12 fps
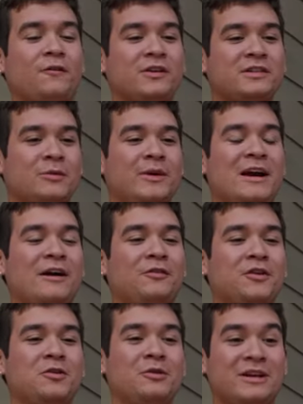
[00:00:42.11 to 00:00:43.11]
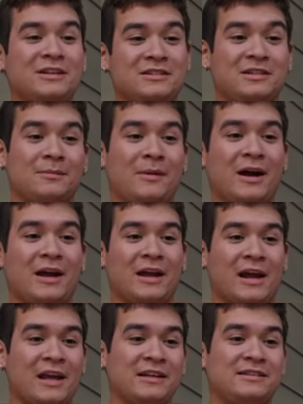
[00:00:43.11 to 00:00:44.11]
first thing we have for you is
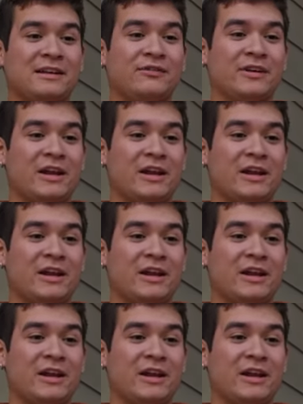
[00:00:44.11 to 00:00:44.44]
my A7